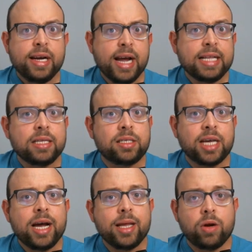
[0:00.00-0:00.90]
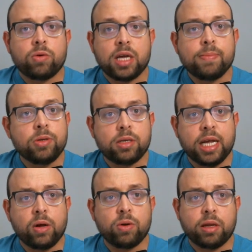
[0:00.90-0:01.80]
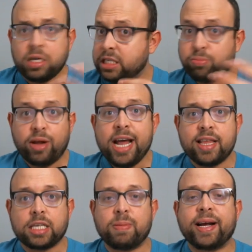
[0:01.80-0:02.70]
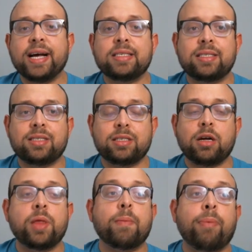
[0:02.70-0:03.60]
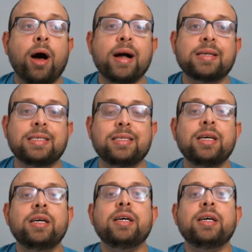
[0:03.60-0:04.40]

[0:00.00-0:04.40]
It's insane they don't display this, but I guess on the box